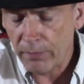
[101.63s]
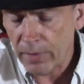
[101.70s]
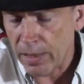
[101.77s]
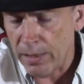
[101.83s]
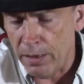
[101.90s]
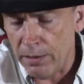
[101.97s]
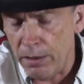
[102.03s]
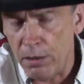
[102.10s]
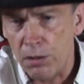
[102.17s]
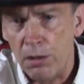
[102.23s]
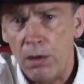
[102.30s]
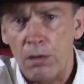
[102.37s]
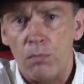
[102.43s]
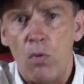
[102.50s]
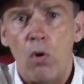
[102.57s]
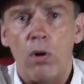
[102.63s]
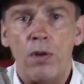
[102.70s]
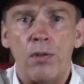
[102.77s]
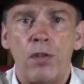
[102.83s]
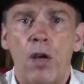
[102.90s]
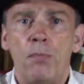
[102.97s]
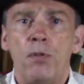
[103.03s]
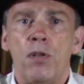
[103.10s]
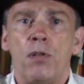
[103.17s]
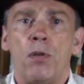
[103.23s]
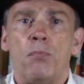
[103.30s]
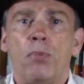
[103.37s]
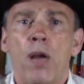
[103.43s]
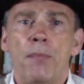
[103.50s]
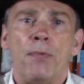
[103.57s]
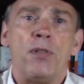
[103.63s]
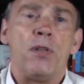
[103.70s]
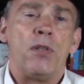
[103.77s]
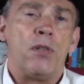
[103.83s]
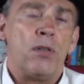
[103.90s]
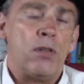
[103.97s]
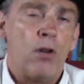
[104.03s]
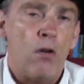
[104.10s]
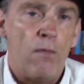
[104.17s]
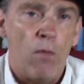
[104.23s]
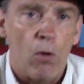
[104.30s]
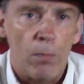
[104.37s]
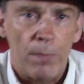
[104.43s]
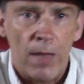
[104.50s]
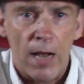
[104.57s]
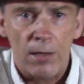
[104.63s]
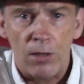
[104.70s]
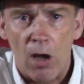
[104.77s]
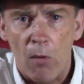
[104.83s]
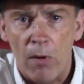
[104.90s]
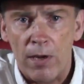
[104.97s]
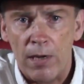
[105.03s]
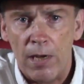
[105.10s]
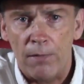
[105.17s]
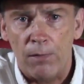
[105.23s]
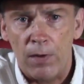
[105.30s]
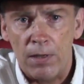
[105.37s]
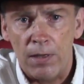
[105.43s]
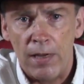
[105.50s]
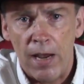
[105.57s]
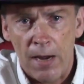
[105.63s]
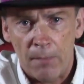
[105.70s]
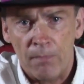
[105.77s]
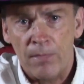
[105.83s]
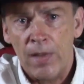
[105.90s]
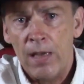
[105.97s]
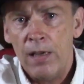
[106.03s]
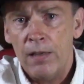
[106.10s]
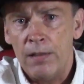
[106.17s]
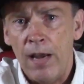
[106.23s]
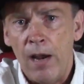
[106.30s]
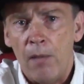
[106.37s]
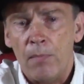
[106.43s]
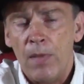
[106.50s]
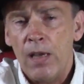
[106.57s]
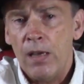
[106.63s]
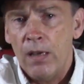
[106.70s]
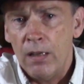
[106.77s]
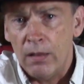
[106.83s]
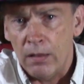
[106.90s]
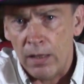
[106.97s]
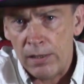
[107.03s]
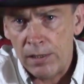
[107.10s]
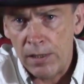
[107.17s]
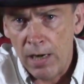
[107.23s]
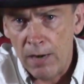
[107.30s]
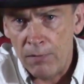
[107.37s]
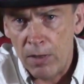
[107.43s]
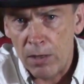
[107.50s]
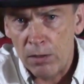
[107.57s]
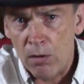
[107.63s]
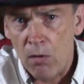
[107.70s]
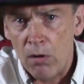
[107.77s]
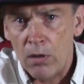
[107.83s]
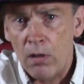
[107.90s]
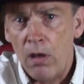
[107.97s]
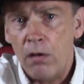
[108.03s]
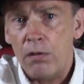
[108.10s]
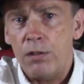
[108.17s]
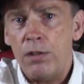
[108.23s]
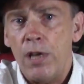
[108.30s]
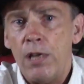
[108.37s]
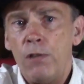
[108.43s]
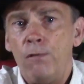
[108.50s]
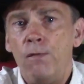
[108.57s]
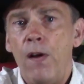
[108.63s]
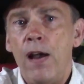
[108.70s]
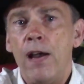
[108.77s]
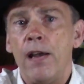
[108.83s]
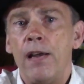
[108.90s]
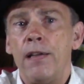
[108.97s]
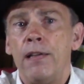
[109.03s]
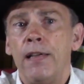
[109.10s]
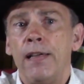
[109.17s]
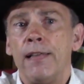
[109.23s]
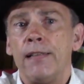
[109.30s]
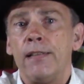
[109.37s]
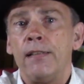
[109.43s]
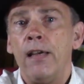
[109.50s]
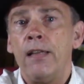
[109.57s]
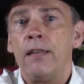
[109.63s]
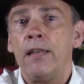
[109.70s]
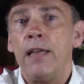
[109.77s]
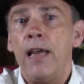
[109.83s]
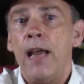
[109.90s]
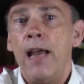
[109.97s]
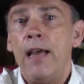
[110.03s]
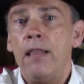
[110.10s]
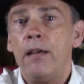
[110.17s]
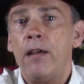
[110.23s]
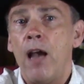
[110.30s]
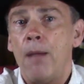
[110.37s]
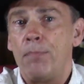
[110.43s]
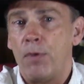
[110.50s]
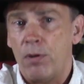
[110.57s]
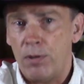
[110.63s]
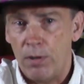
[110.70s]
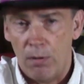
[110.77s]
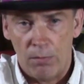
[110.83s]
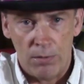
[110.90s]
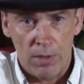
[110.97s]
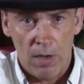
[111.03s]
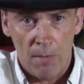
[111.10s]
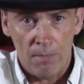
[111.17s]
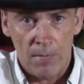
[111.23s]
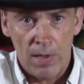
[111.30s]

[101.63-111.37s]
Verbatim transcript: And there's, there's more assumptions and premises and so forth, but that's all we need for today. Now, let's say everything's going along just fine, and suddenly a helicopter shows up.